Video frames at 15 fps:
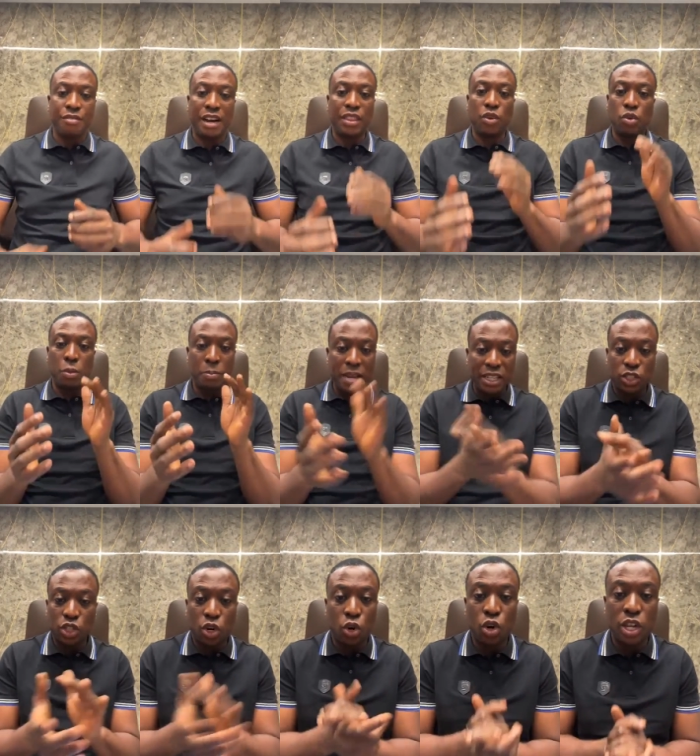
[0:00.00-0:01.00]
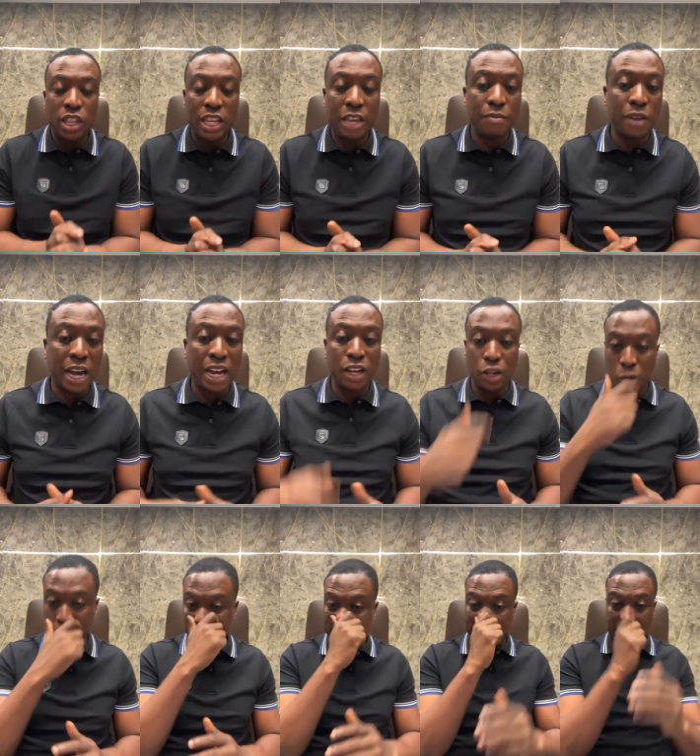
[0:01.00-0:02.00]
Father, we bless your holy name.
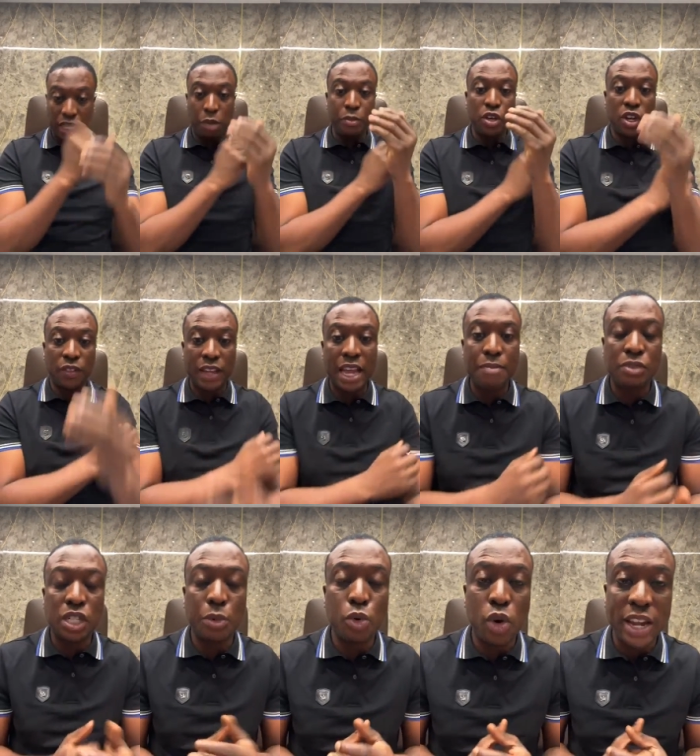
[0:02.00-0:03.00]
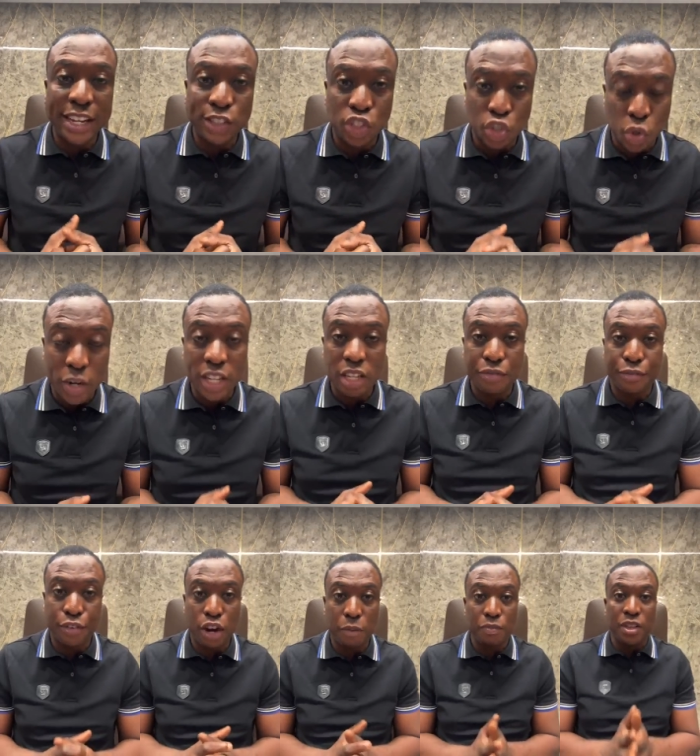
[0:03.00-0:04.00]
Hallelujah. Tell me your name. Tell me where you're joining
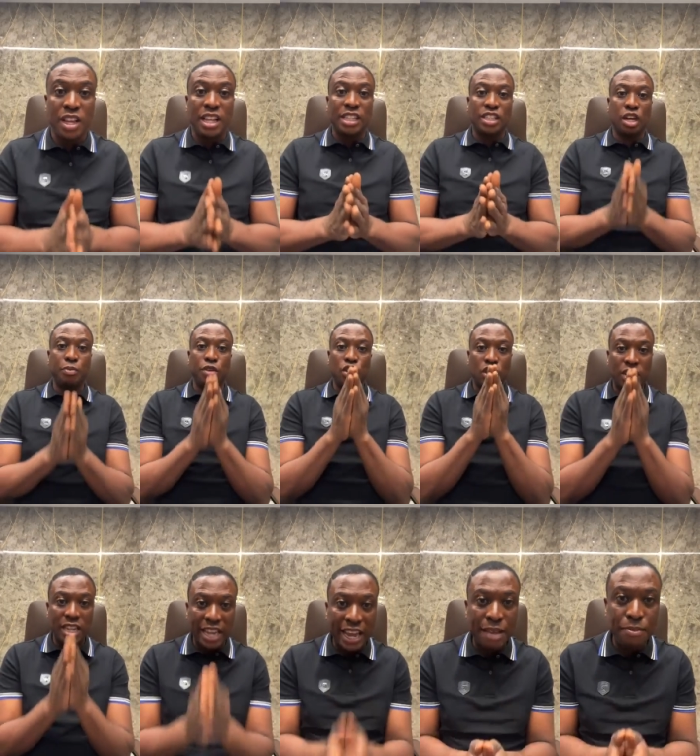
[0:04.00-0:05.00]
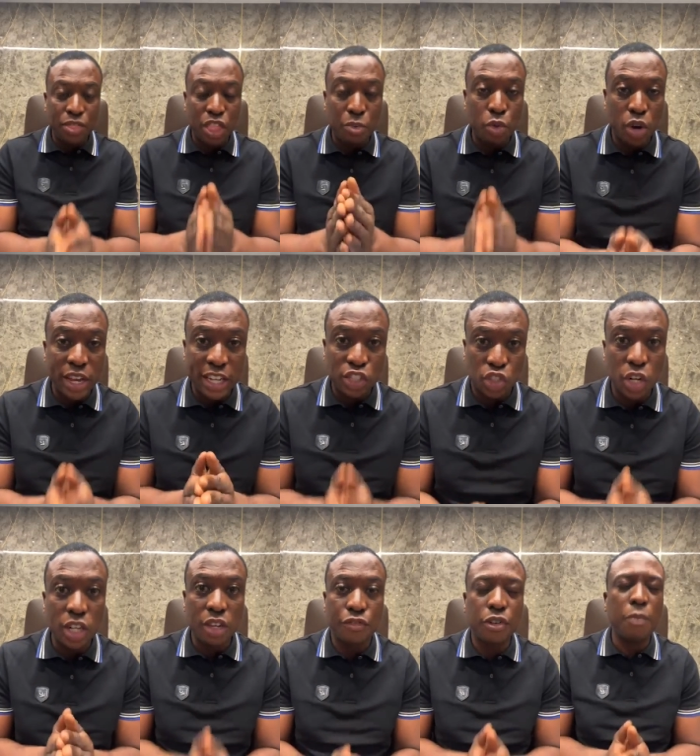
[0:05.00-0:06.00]
from. Tell me your name. Tell me where you're
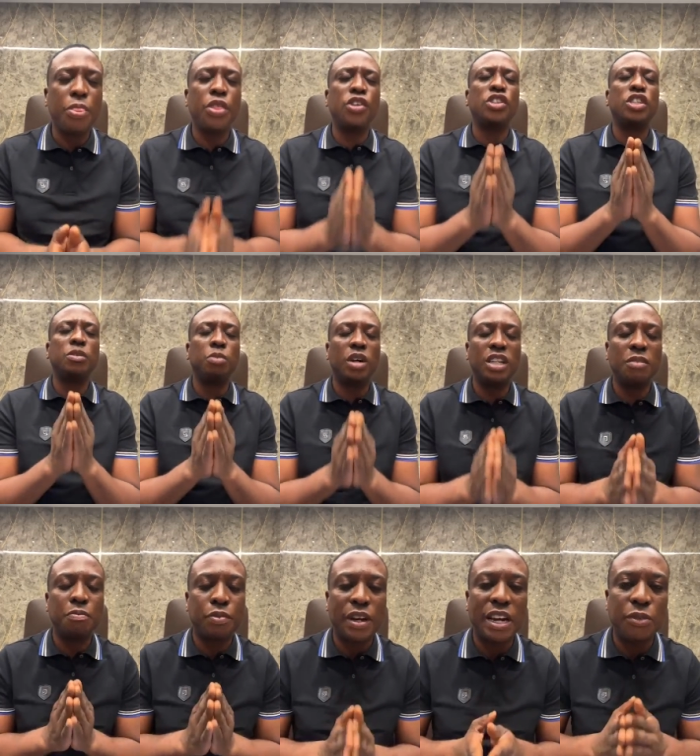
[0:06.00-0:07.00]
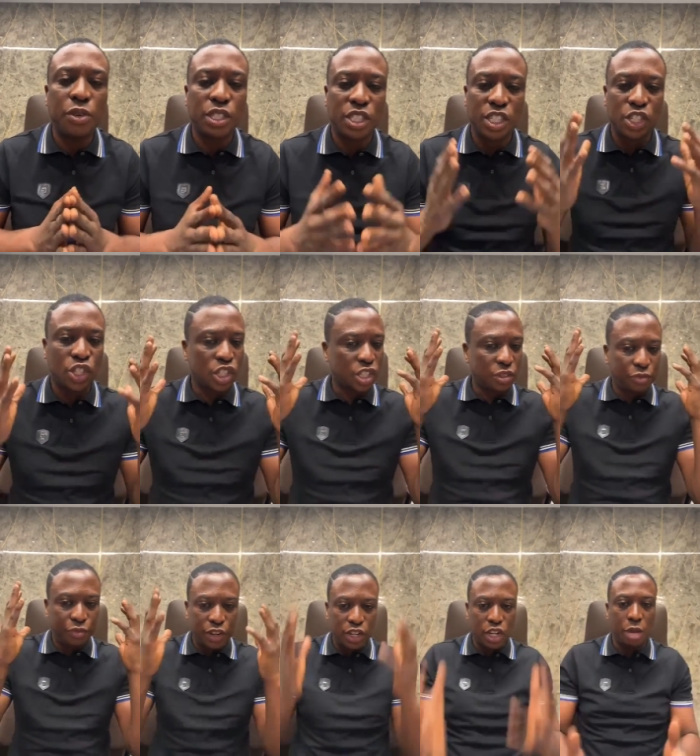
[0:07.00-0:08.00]
joining from. This morning prayer was
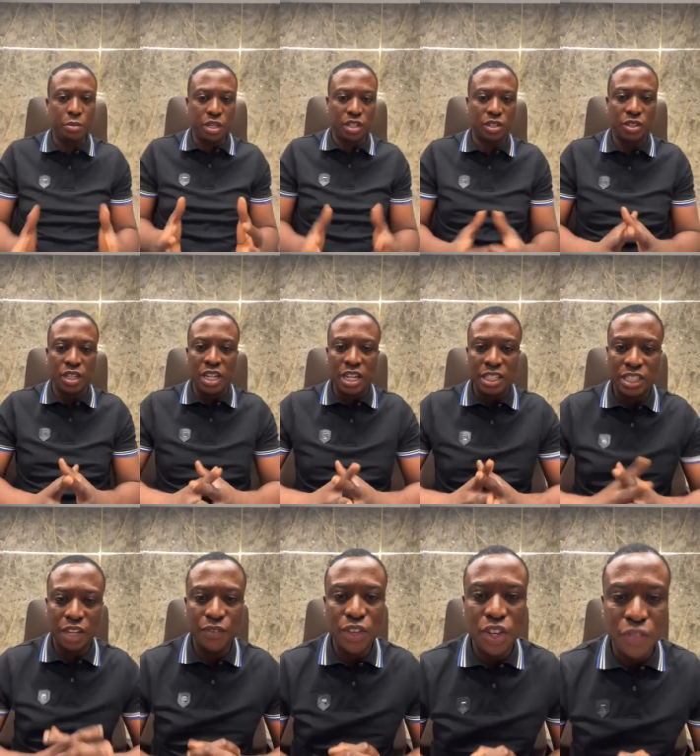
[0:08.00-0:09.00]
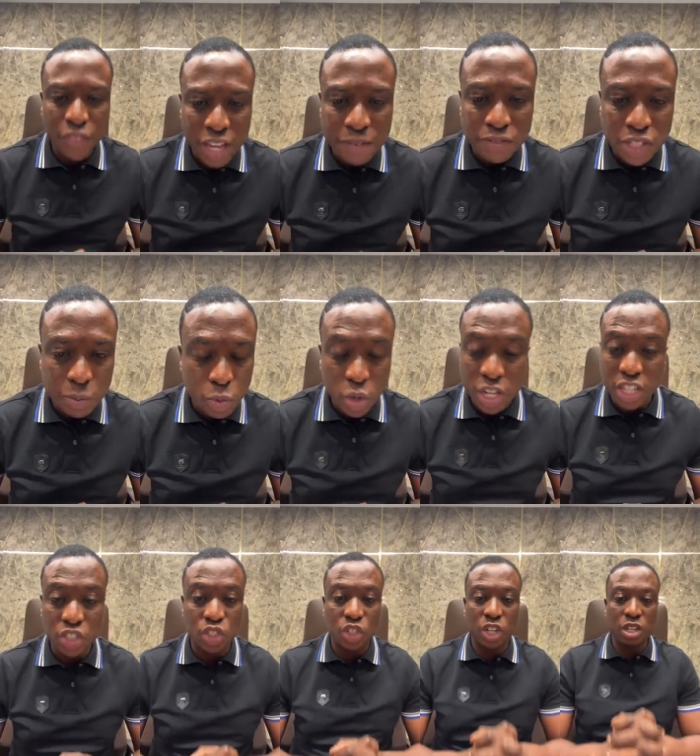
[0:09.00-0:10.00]
just phenomenal. Tell me your name. Tell me where
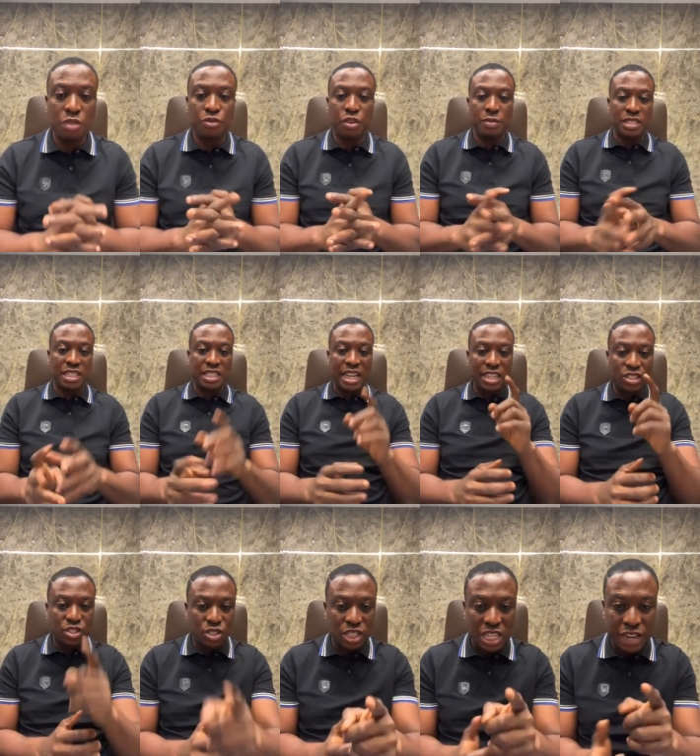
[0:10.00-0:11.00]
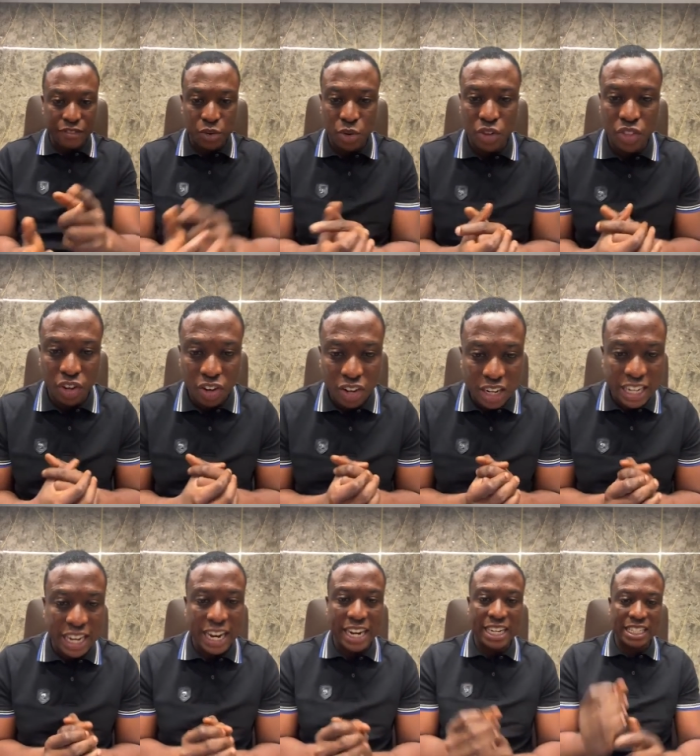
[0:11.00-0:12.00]
you're joining from. It's nice to see everyone
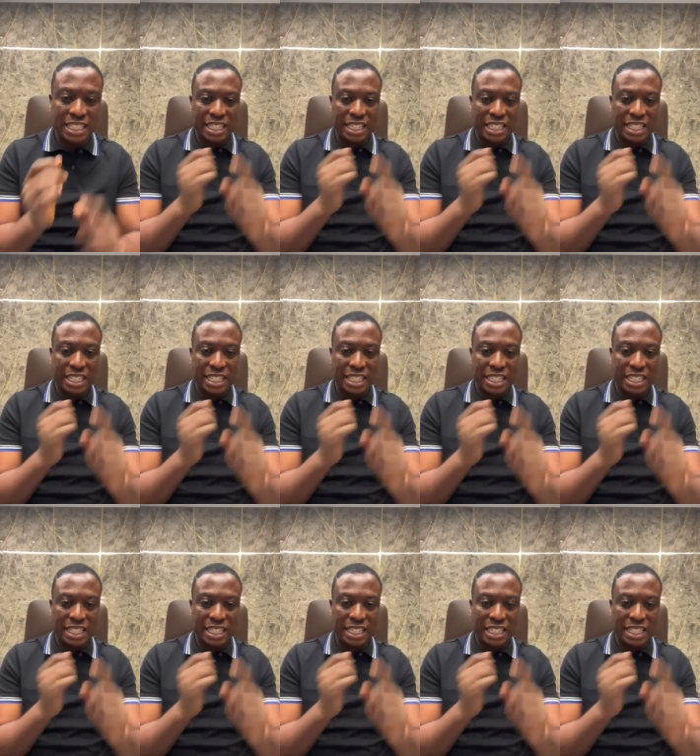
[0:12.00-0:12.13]
online.